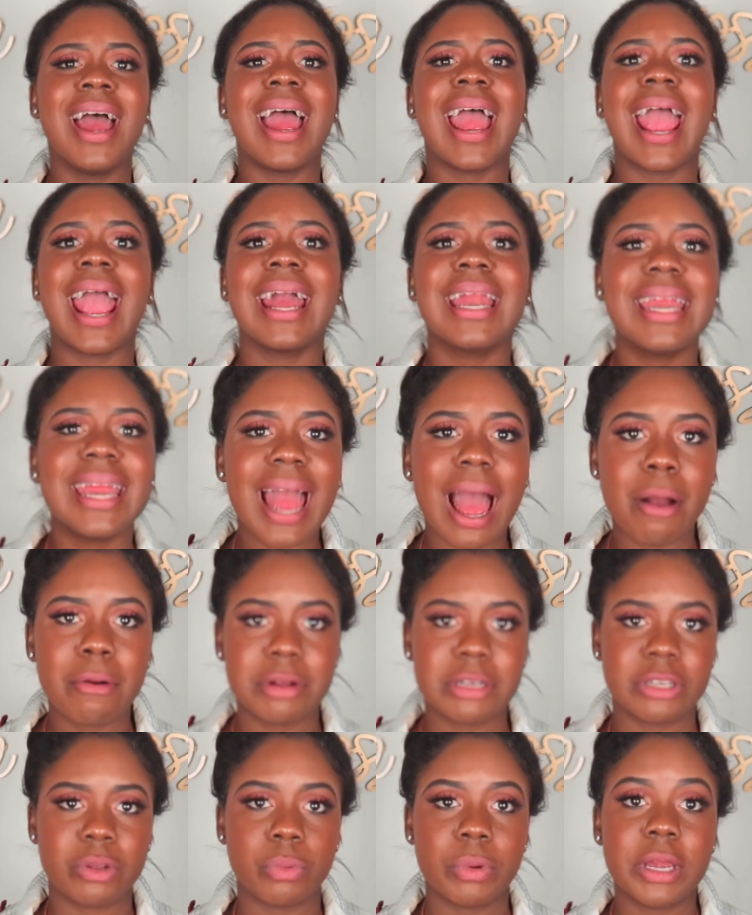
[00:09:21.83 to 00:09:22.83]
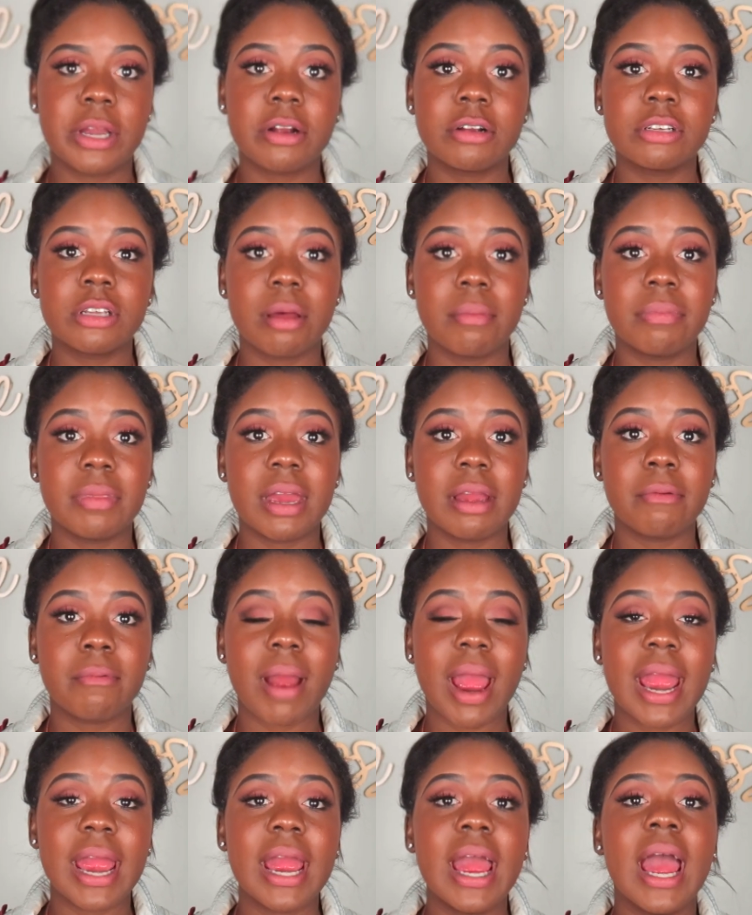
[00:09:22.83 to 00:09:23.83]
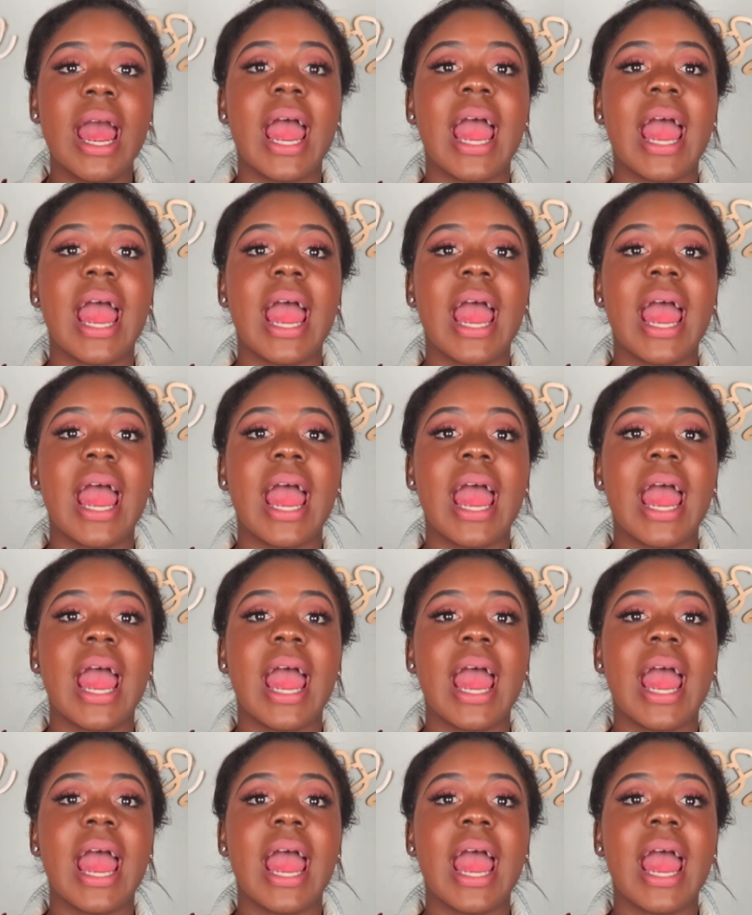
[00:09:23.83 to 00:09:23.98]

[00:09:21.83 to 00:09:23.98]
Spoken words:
80 hours a week or something, right?